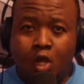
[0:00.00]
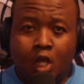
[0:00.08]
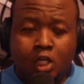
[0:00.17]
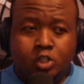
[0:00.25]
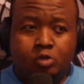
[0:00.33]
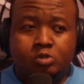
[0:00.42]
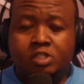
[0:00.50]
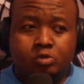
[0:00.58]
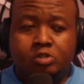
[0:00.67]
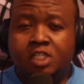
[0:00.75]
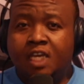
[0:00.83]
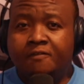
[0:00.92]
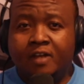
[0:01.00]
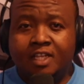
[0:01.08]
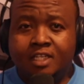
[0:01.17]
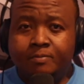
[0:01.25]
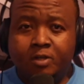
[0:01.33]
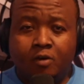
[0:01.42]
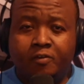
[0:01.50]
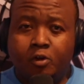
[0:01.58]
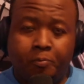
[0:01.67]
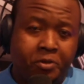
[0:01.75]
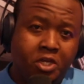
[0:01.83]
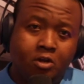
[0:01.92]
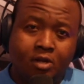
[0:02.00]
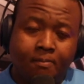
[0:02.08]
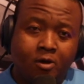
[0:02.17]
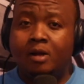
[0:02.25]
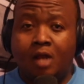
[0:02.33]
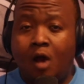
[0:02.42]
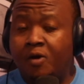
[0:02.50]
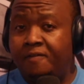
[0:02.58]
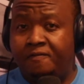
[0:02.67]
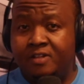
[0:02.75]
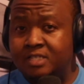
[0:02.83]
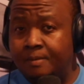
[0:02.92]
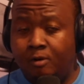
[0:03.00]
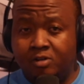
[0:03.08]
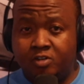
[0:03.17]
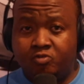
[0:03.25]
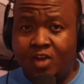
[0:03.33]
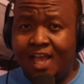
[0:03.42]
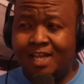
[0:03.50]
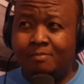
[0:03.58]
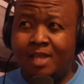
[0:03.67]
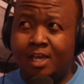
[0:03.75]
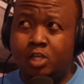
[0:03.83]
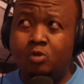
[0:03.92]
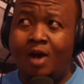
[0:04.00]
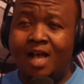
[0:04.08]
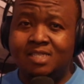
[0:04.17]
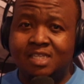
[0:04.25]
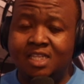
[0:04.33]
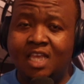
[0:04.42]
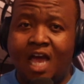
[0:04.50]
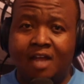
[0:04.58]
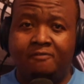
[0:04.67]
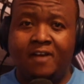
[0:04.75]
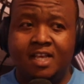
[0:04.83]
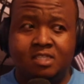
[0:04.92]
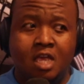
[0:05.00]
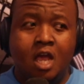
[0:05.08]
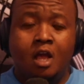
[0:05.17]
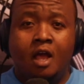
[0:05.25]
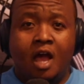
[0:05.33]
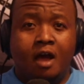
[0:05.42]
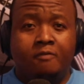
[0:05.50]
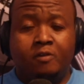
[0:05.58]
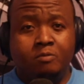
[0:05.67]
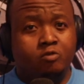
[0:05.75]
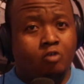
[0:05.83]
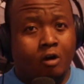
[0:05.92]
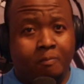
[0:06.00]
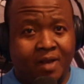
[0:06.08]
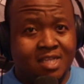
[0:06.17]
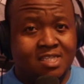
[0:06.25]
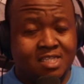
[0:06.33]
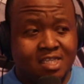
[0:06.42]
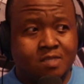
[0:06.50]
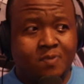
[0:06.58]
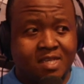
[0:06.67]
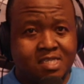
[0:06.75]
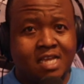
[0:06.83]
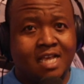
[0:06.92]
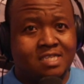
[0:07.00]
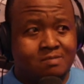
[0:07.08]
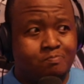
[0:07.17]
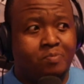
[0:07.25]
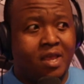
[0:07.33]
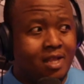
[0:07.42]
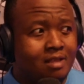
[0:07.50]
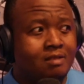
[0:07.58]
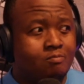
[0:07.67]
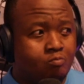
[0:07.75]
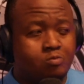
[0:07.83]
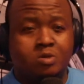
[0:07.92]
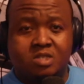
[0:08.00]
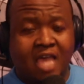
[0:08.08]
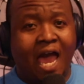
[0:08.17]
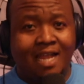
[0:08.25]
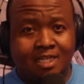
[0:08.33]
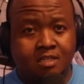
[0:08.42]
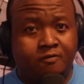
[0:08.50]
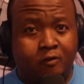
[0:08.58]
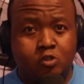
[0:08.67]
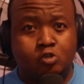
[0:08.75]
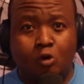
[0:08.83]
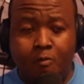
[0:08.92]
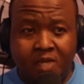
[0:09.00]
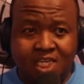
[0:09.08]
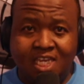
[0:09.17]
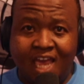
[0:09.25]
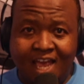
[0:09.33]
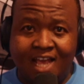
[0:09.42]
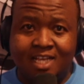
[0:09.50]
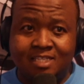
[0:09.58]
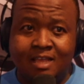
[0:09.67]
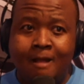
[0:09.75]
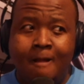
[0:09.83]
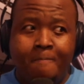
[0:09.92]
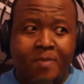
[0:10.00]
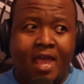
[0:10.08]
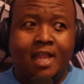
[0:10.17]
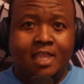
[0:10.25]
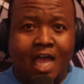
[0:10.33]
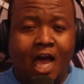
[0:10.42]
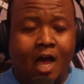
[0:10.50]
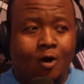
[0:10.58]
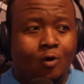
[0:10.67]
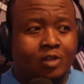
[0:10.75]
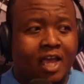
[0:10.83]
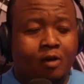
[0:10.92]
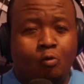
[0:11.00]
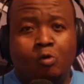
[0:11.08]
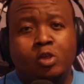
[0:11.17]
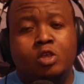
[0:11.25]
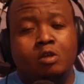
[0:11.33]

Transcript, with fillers: to, you know, to give a little bit of an opinion about how he feels about the track. And I'm like, you asking the advice from the wrong person. This person has been silenced for so many years, and now, like,